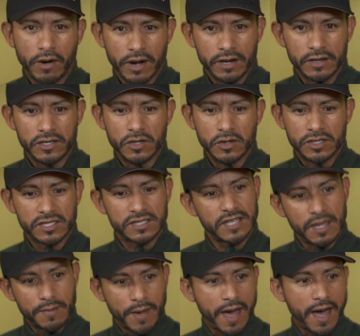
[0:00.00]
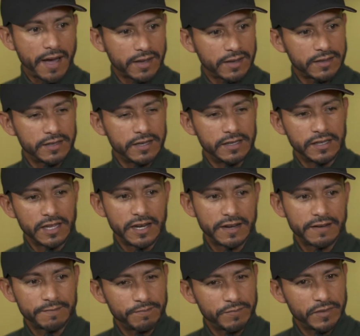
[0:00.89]
I knew to stay back and
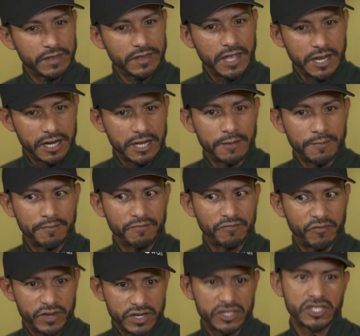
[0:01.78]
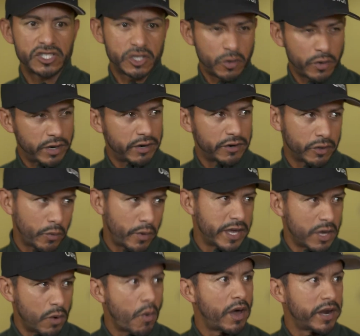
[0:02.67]
let him finish his career the way
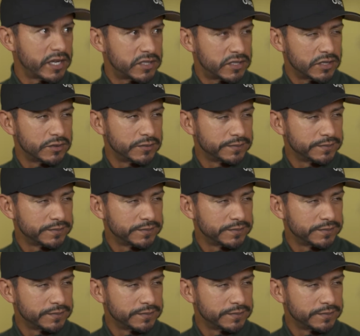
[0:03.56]
he wanted to.